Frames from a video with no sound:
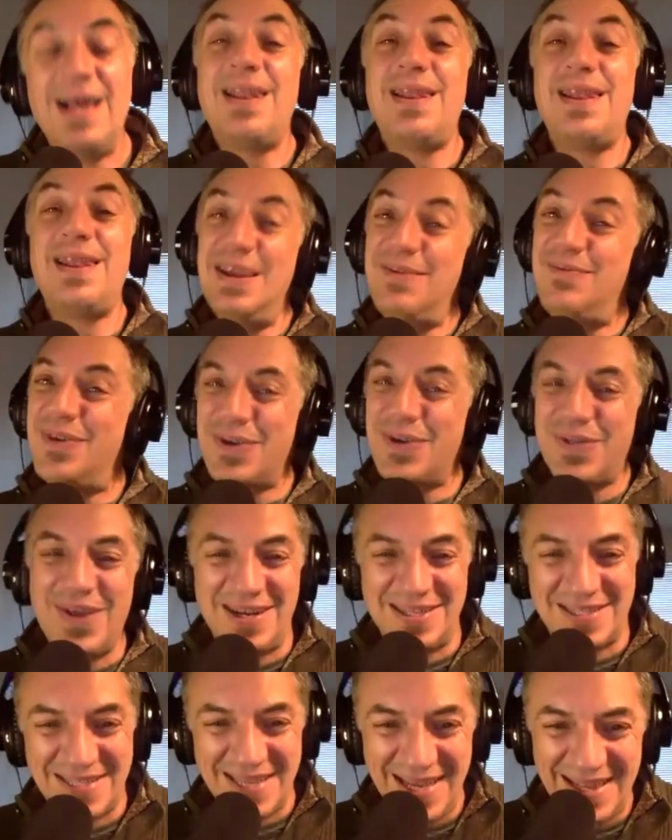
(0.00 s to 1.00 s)
Leave your
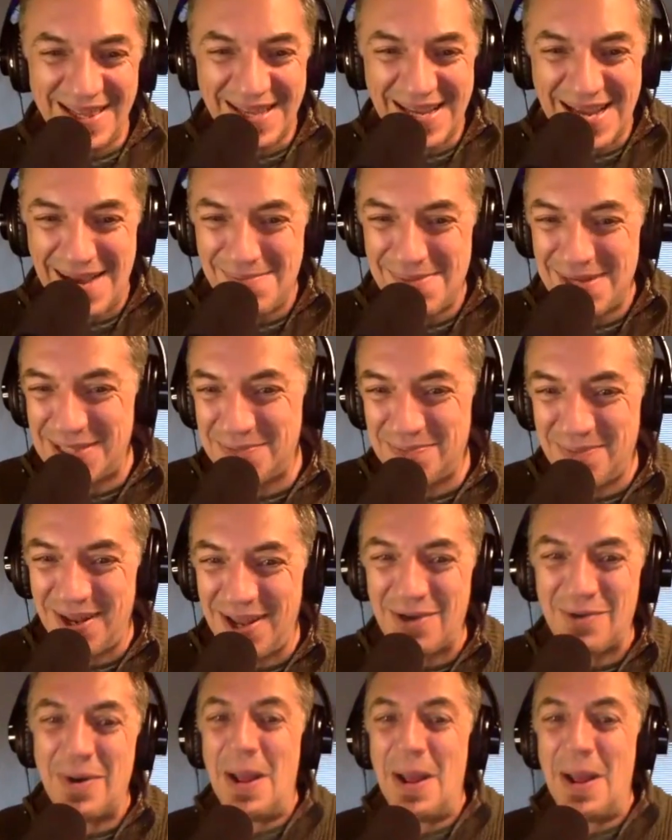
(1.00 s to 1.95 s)
thoughts in the comments below.